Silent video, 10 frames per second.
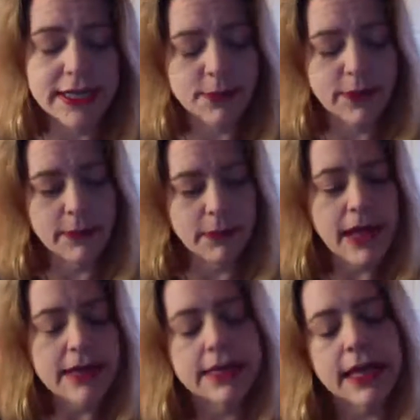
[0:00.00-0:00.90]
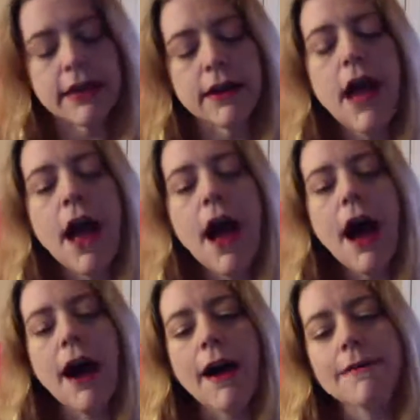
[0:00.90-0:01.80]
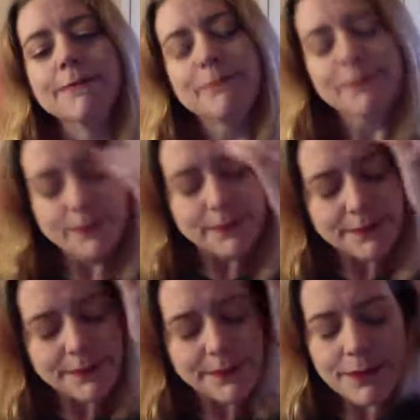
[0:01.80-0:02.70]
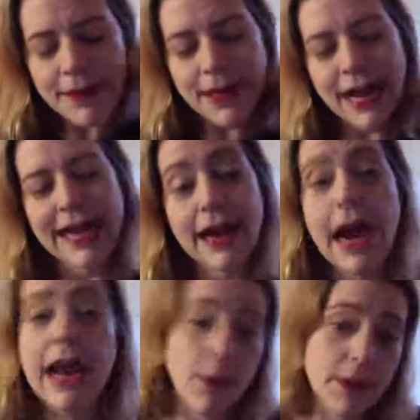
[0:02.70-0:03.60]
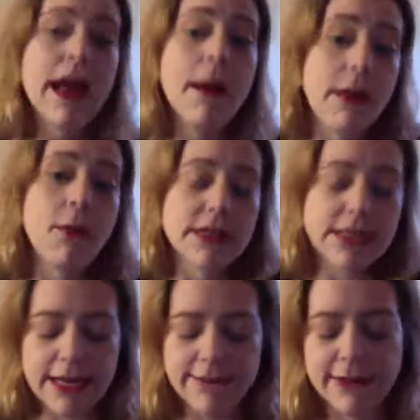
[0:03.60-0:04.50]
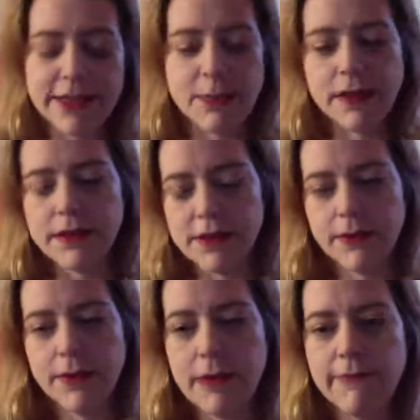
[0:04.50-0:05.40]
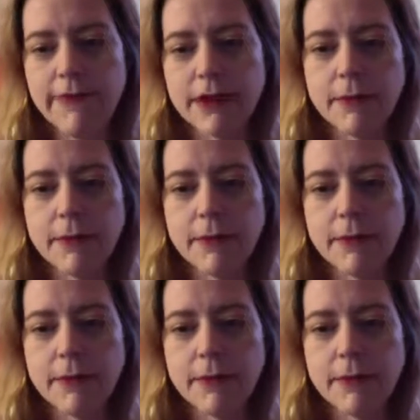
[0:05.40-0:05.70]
when we raided together. I already got my one skin for this month, so I'm fucked.